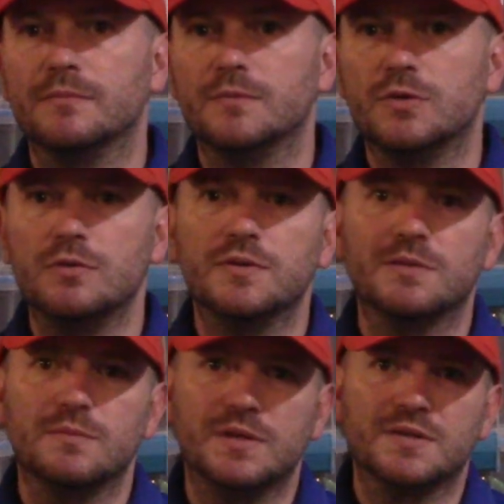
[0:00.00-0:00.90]
choose
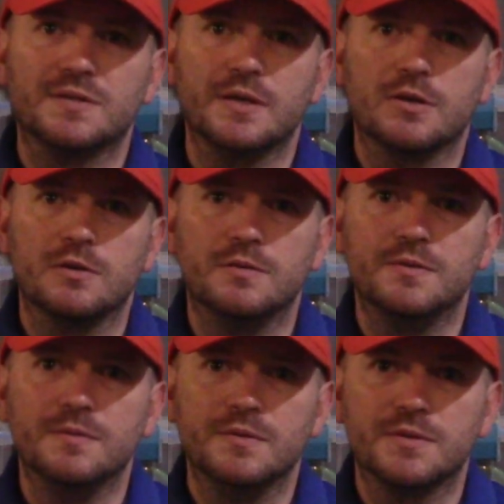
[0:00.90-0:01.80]
some discs that could
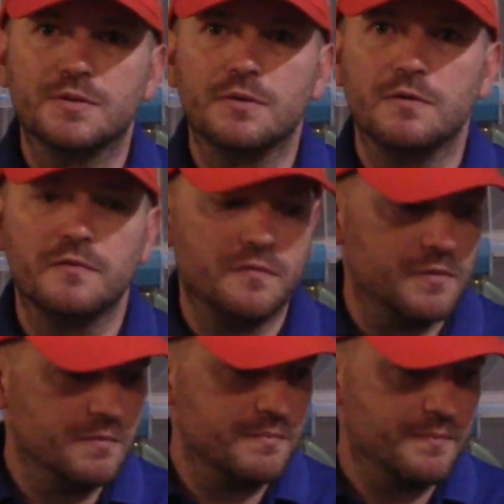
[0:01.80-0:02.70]

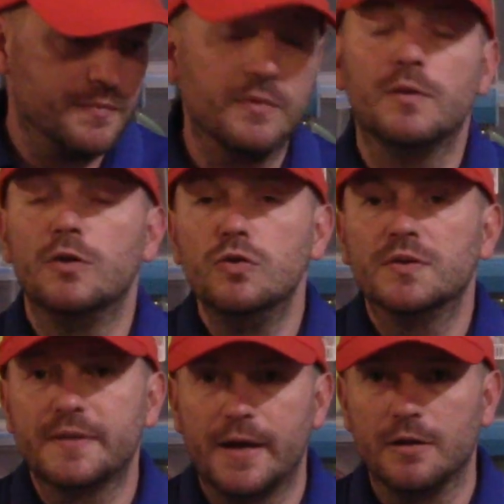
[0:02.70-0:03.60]
serve the new
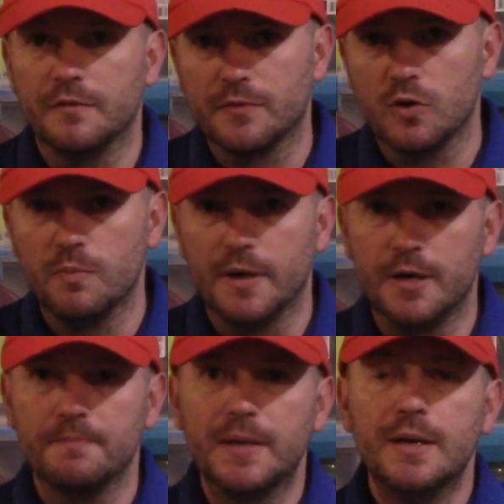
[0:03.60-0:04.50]
style of throw
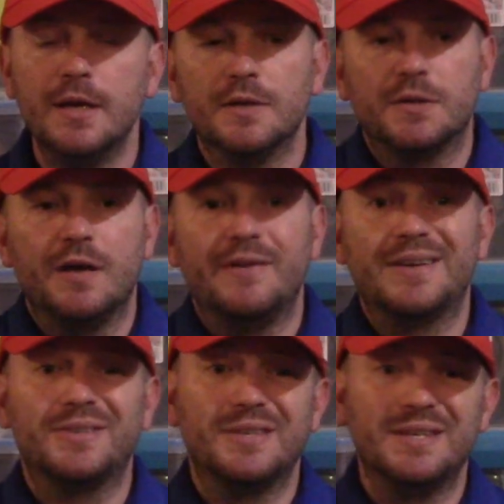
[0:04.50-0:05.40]
better. So I've
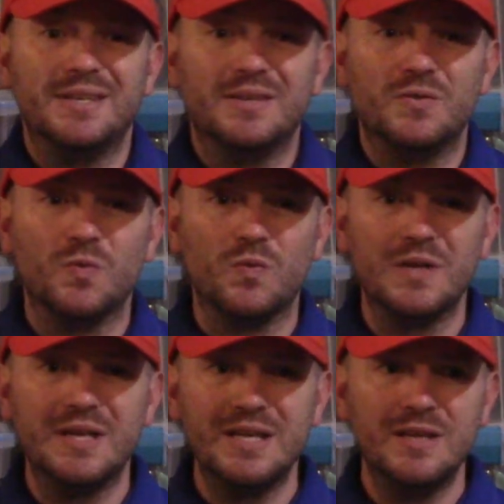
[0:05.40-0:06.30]
actually
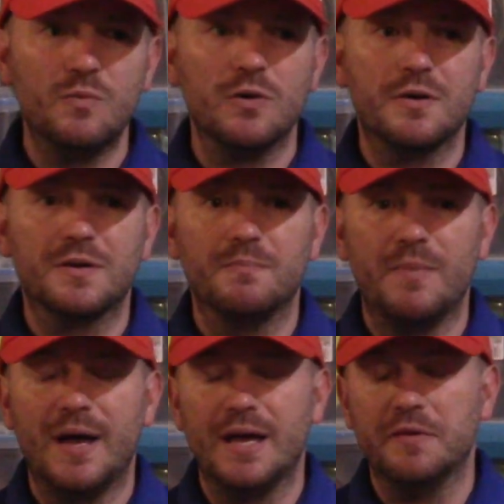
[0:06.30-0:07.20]
reworked
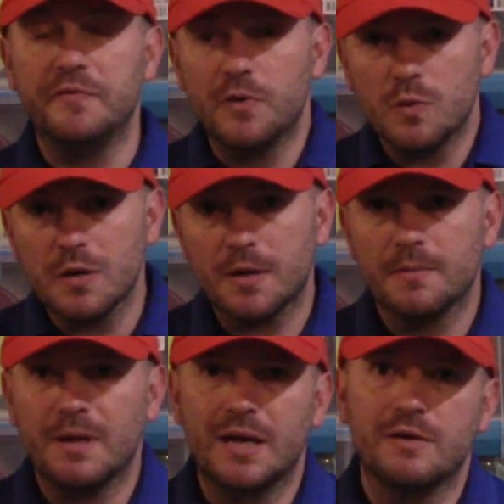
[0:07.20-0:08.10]
my footwork,
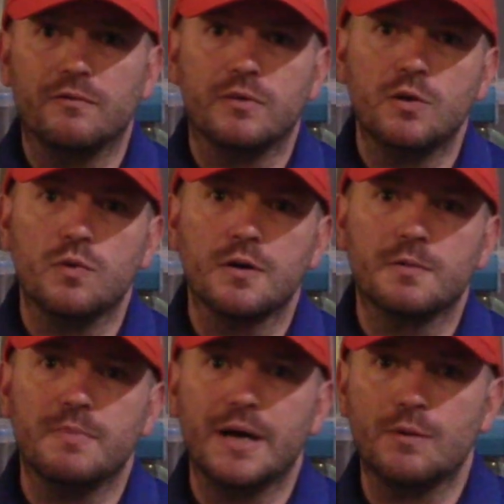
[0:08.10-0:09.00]
I have
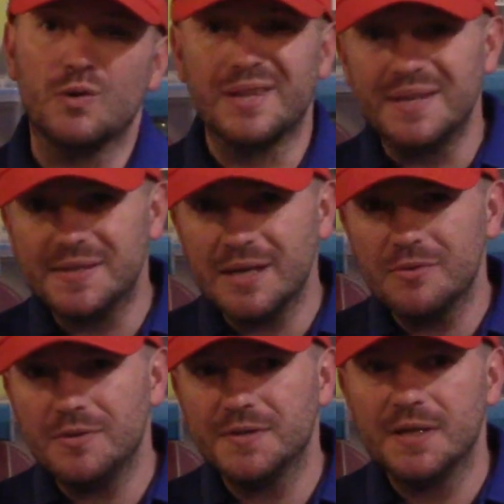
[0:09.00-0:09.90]
reworked my release
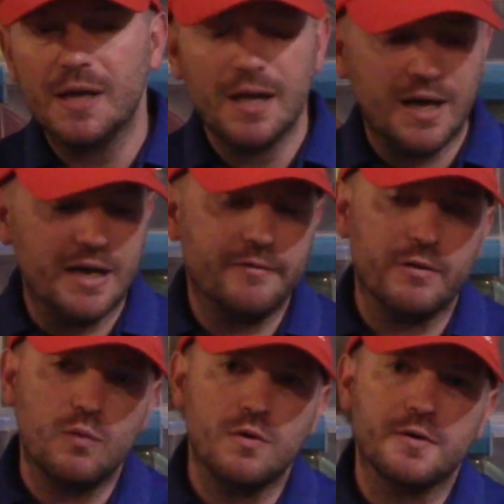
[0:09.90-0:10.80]
angles, I have
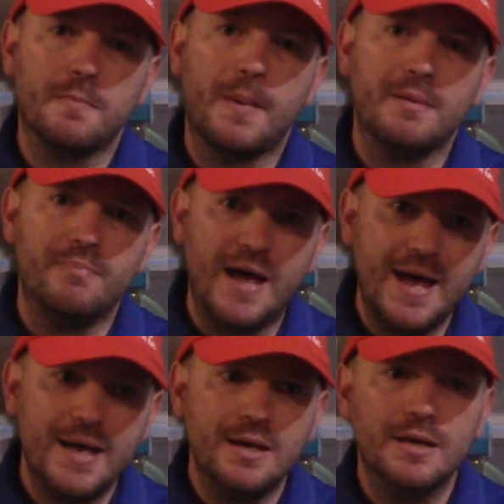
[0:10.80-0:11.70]
reworked my
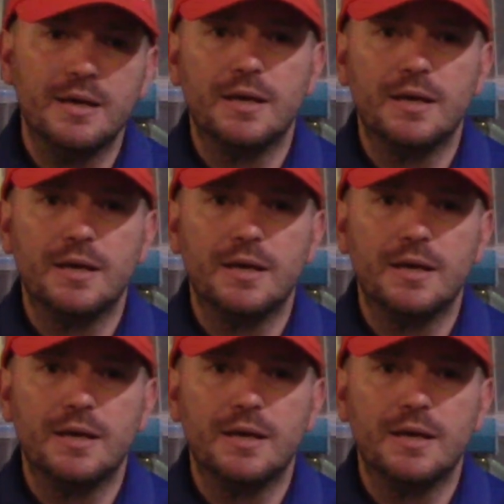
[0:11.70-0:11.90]
bag,